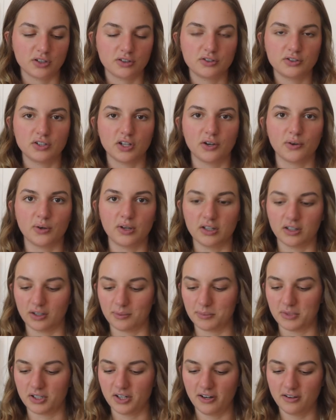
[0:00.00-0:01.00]
So let
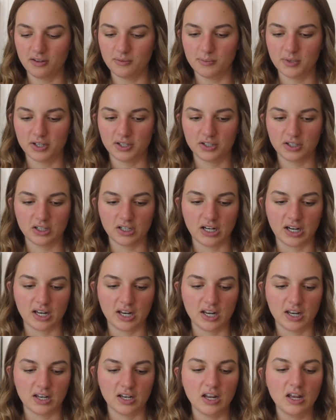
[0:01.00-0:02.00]
me grab the butter
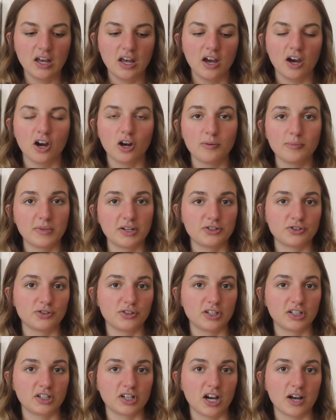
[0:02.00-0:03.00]
and our
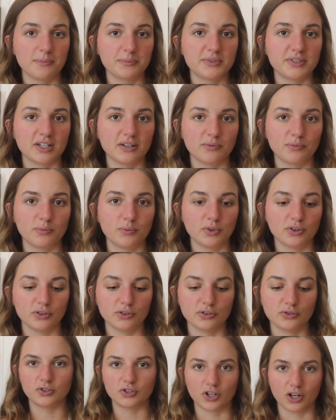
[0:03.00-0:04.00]
measuring cups and
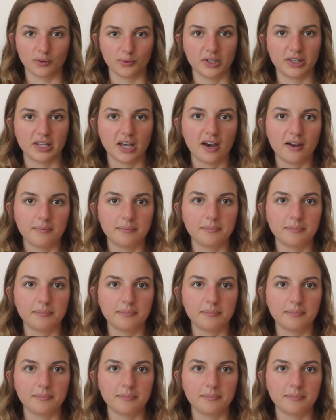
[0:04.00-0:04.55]
we'll start with that.